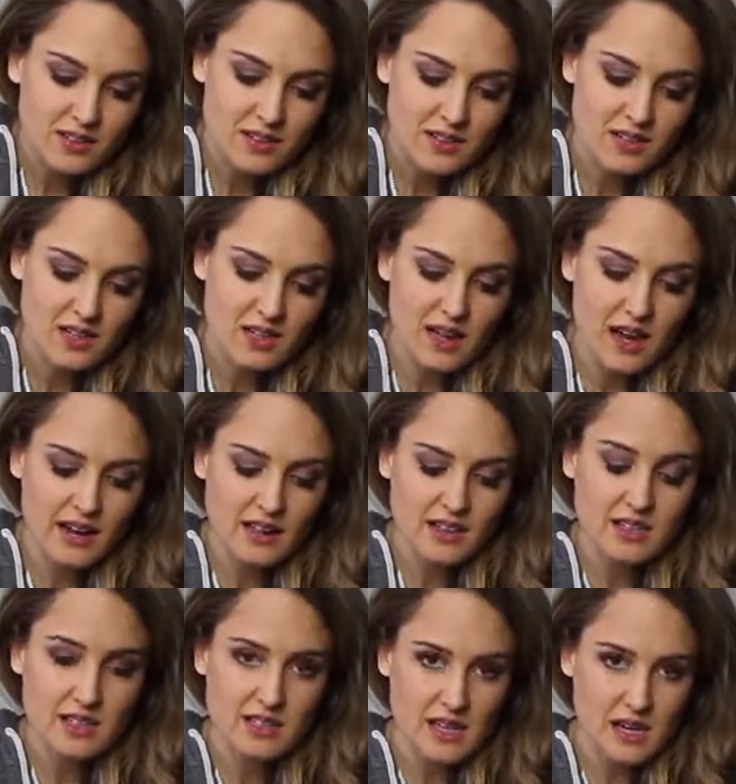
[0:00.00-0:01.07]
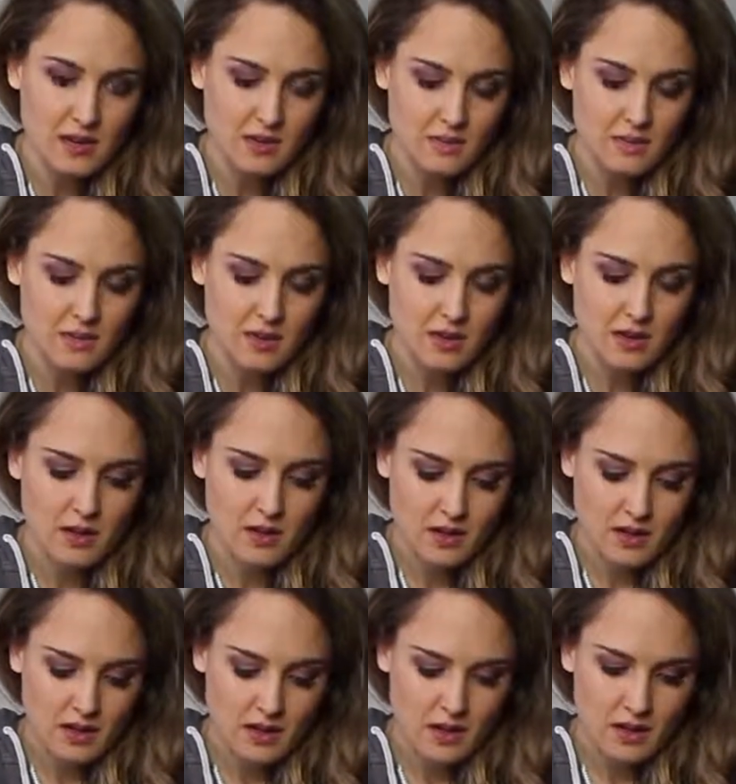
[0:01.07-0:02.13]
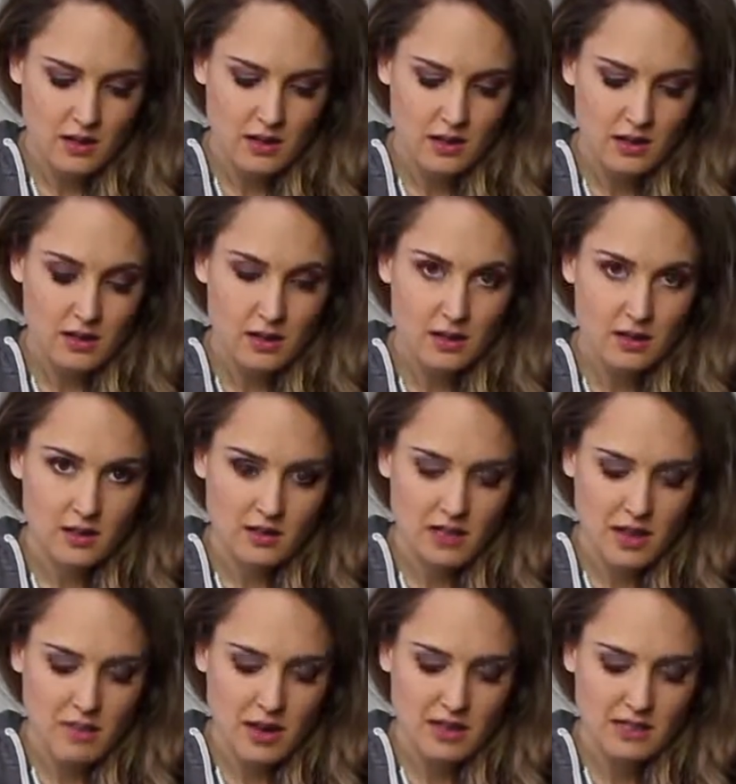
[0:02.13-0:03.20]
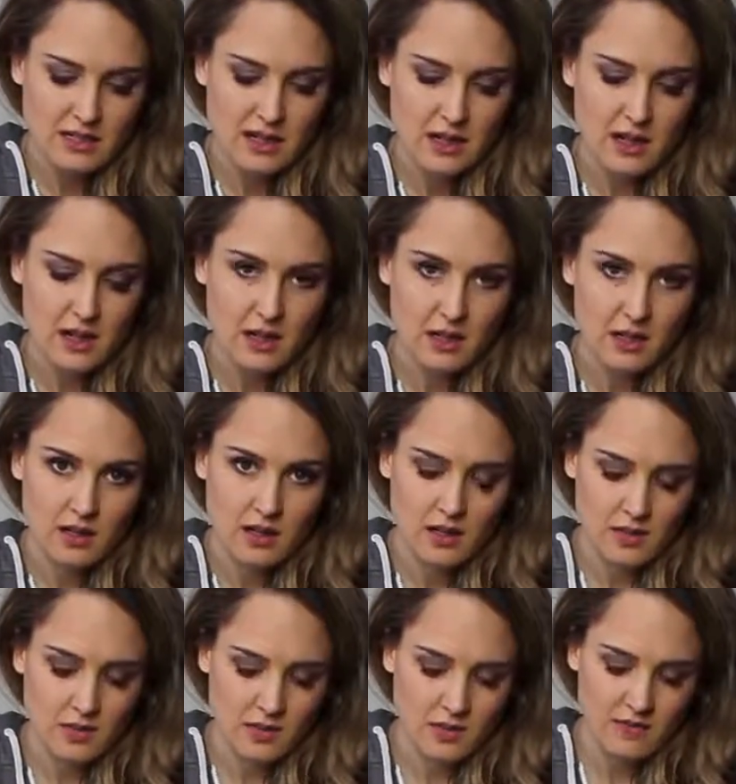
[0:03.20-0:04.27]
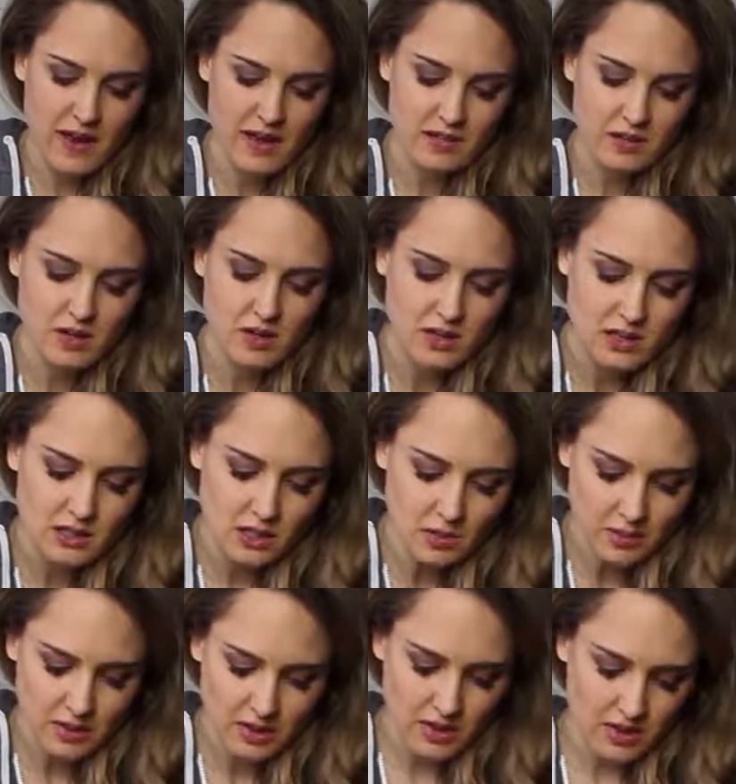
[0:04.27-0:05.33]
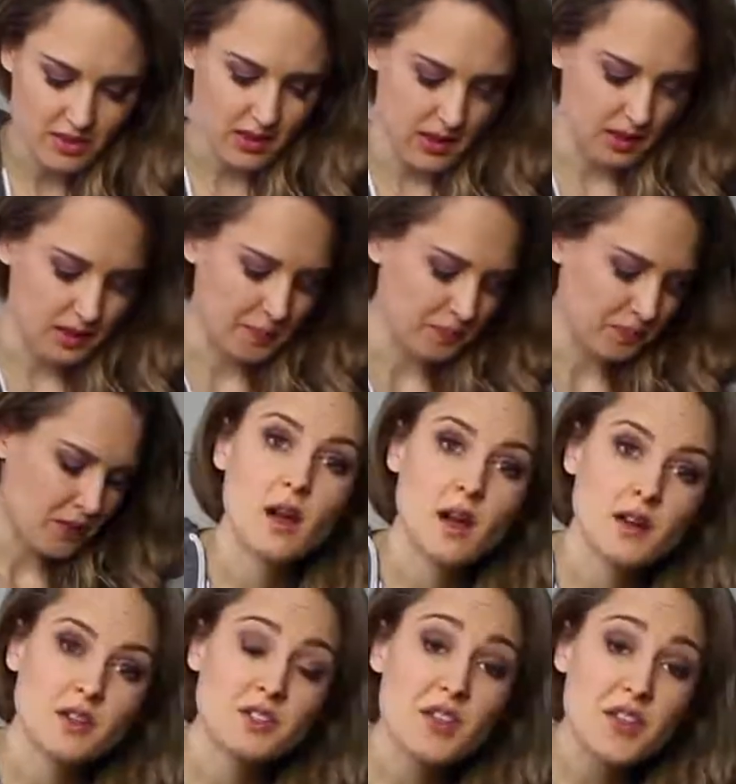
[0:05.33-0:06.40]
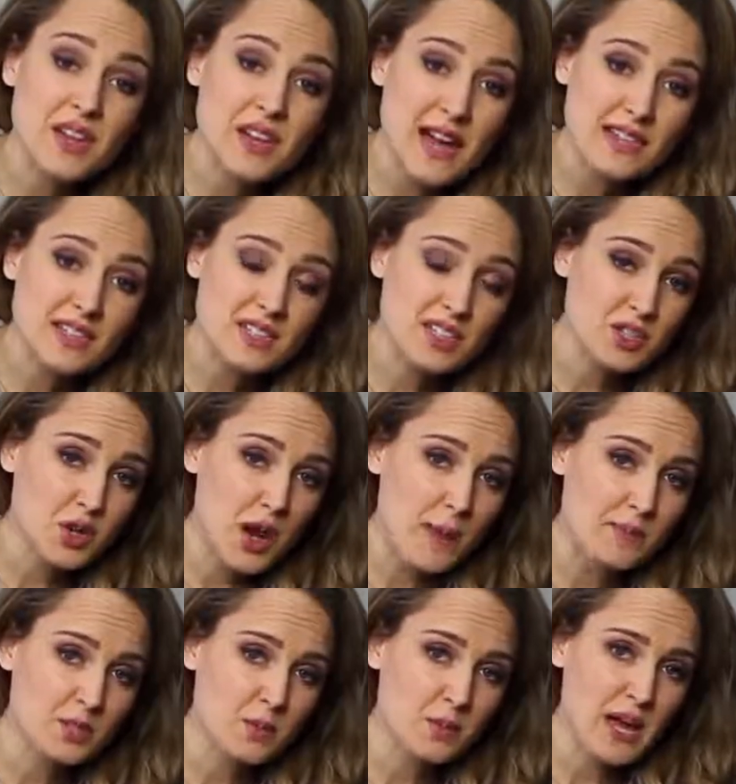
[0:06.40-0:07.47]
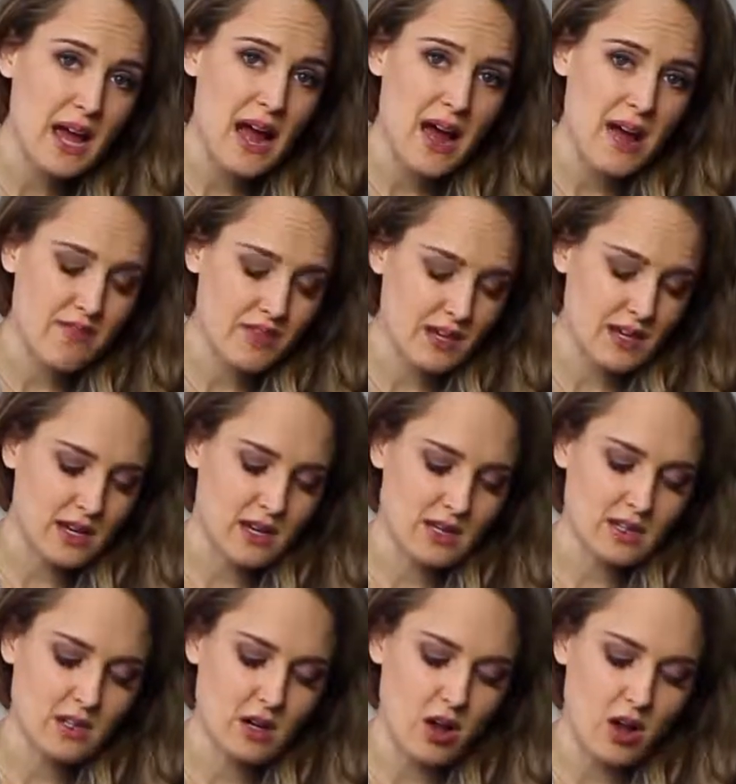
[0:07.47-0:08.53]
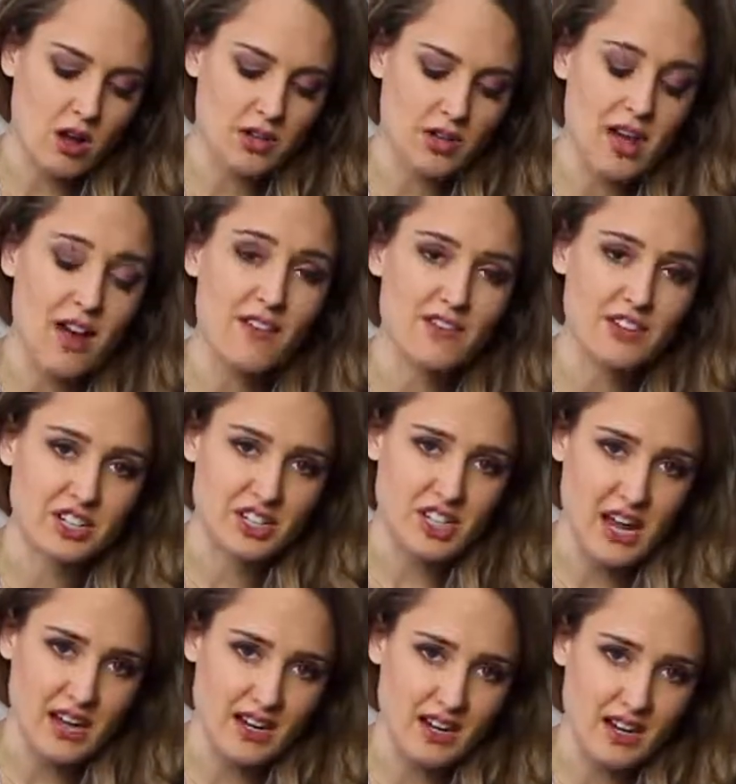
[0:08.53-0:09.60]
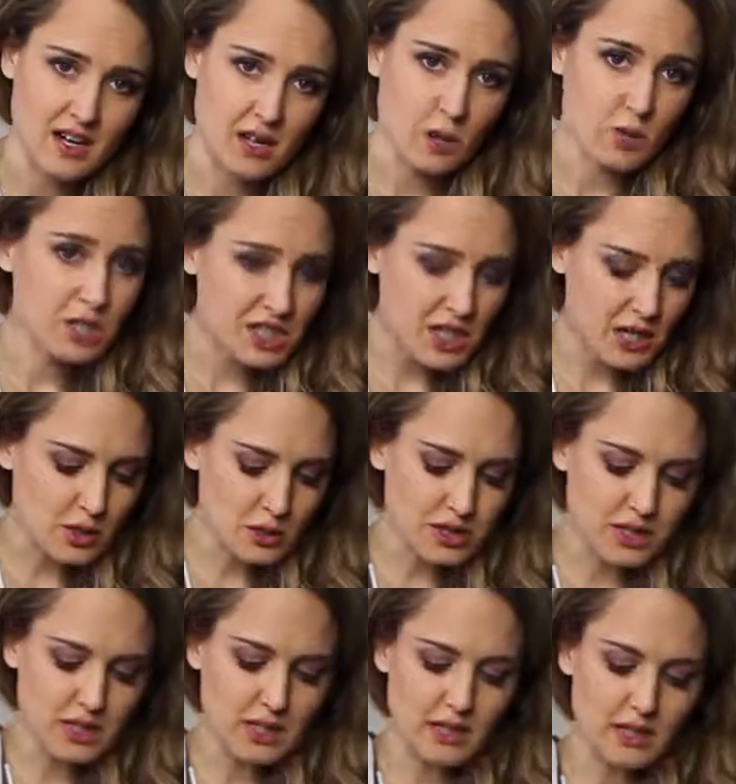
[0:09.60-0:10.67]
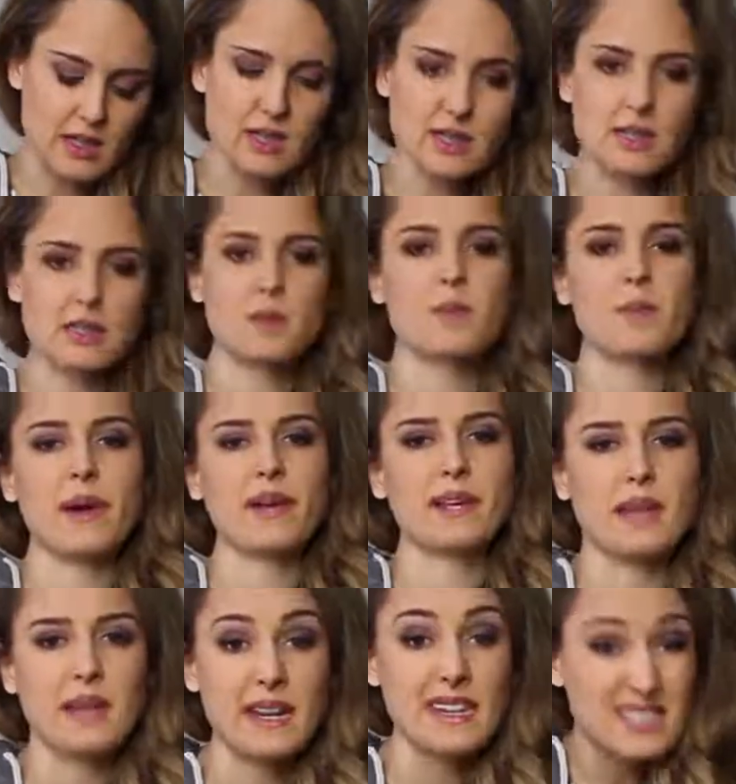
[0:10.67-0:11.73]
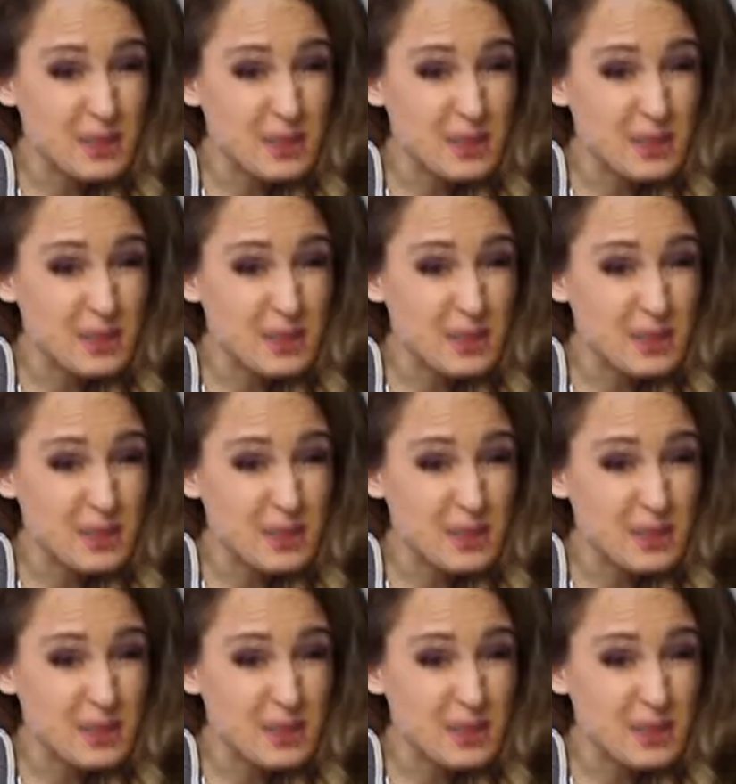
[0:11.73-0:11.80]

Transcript: See, I got the same, same idea, but faster. And these are pretty thick. So the next contraption we have is called a vegetti, which sounds ridiculous, but get it.